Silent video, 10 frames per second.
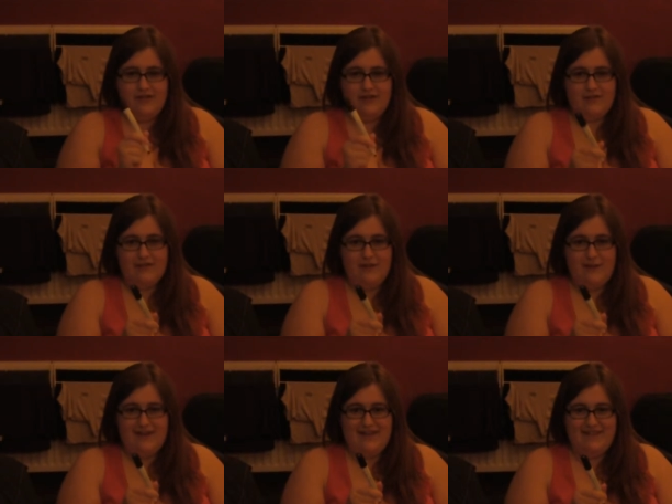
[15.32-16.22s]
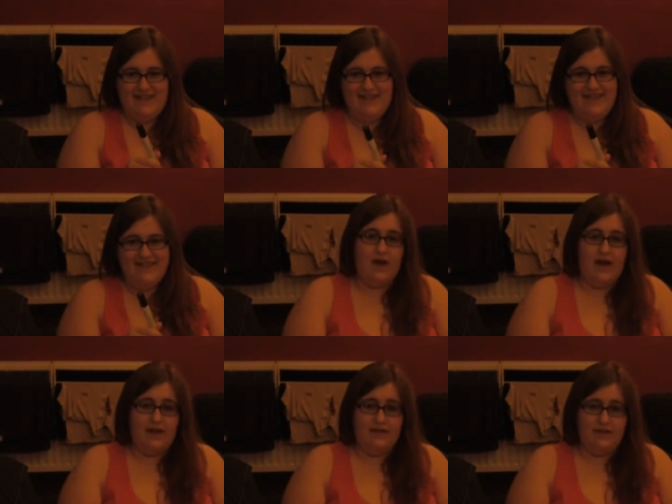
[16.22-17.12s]
You'll see why in a second.
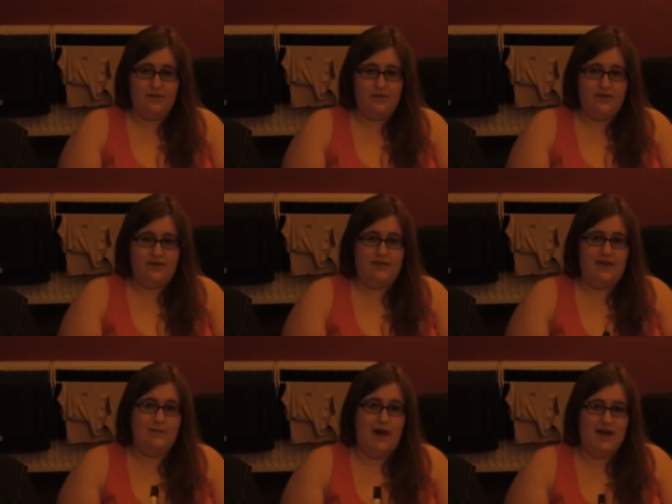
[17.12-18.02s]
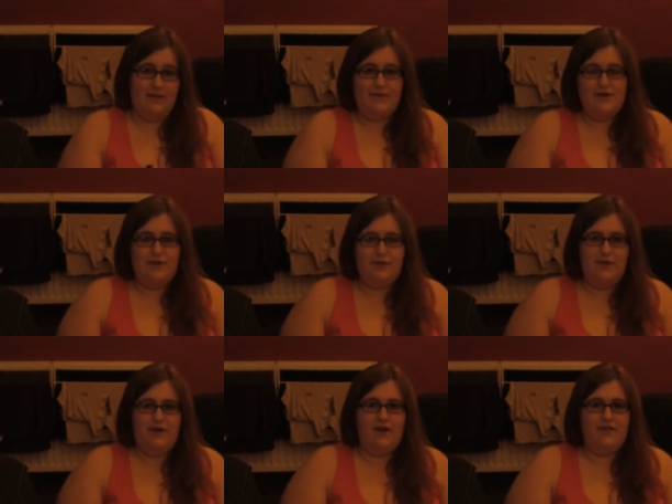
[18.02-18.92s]
As they do this, a man appears from
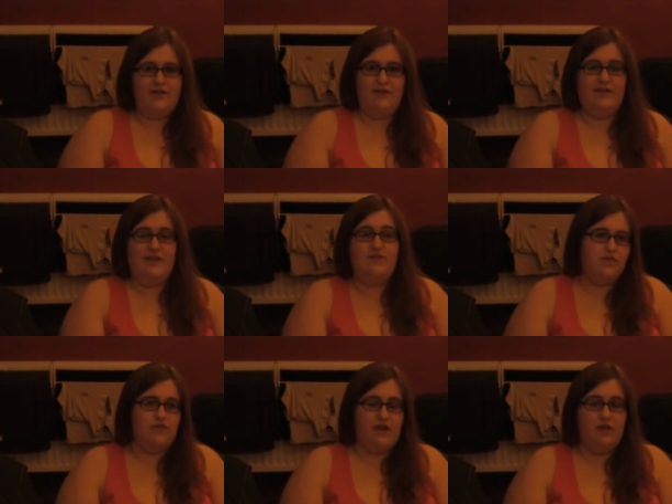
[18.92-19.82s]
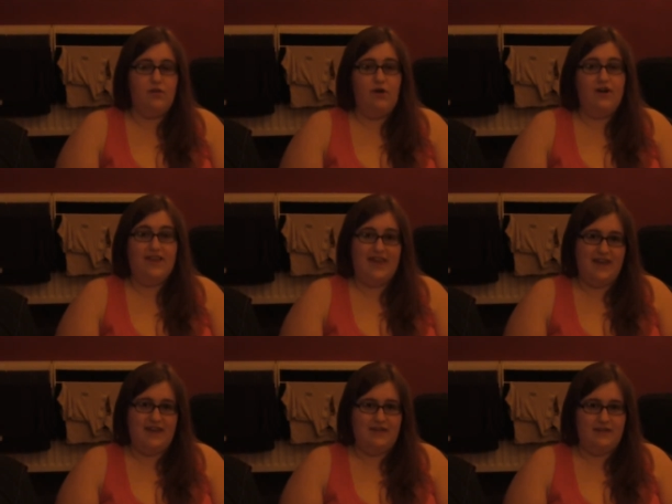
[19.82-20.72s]
the TARDIS and says, right you lot,
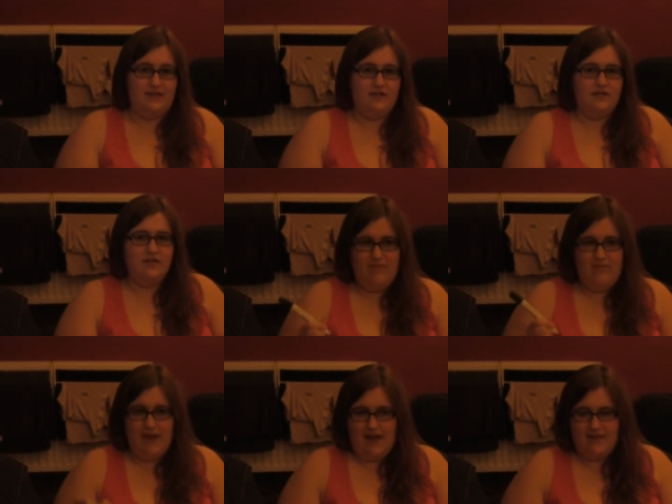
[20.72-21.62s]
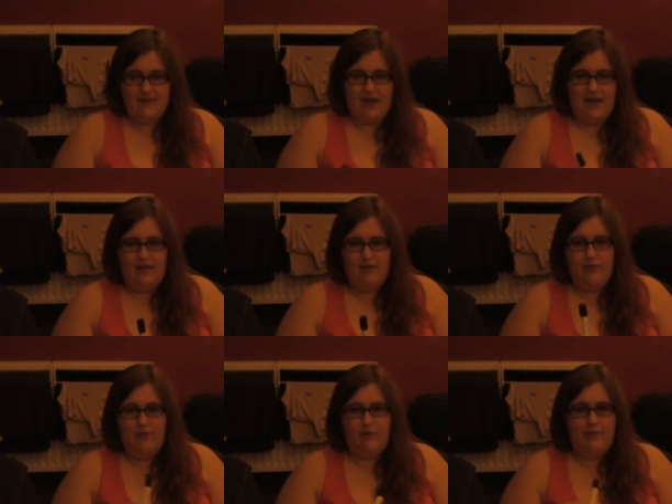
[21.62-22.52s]
get in. That's kind
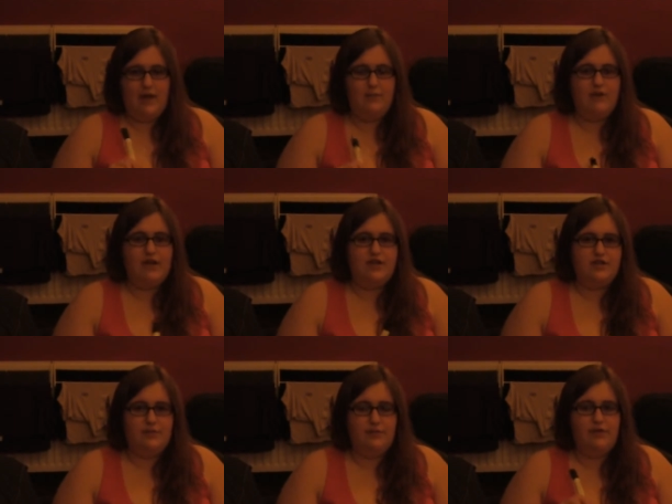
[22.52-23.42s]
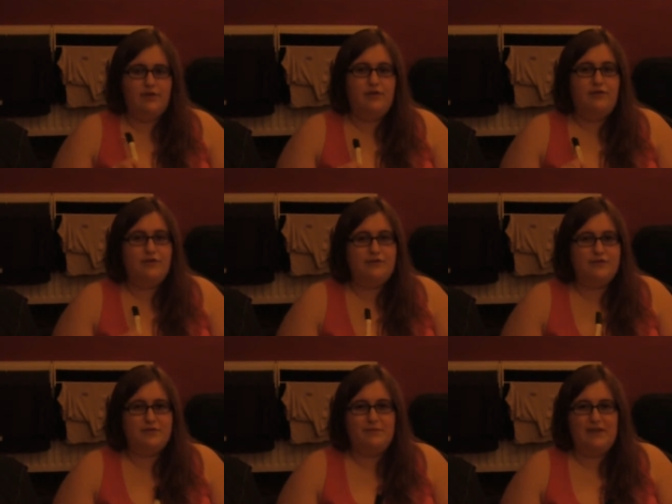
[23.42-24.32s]
of what my impression of what the new
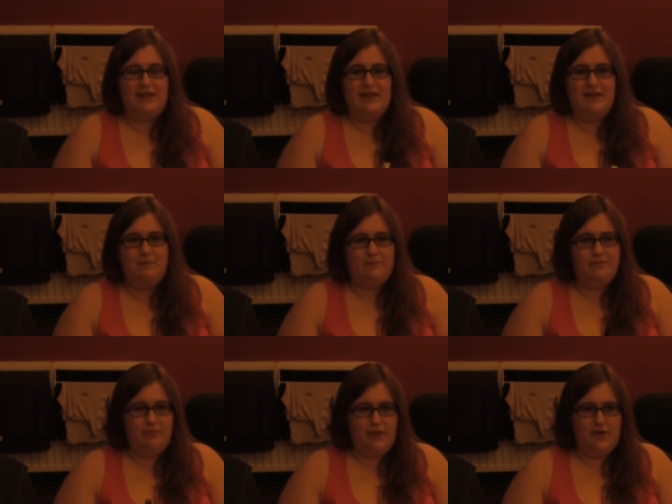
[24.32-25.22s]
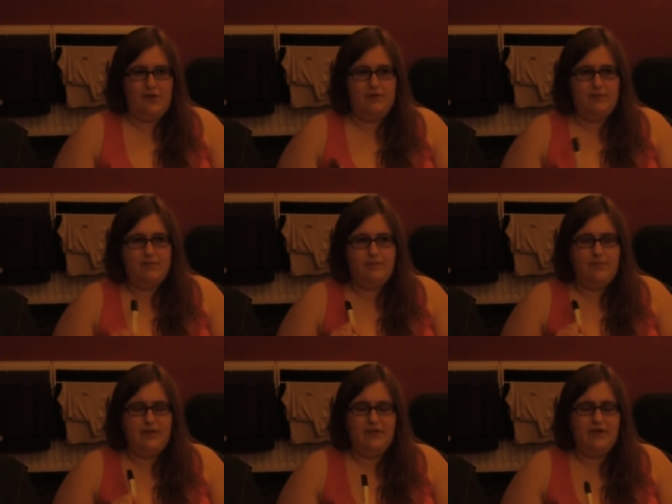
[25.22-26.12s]
Doctor's going to be like, because
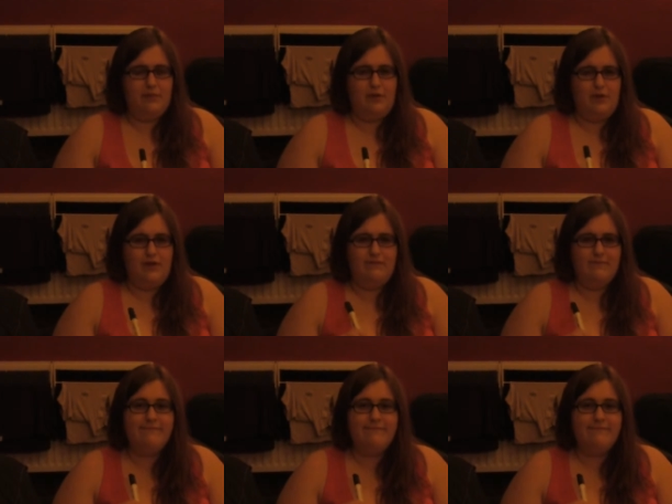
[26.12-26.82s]
Peter Capaldi.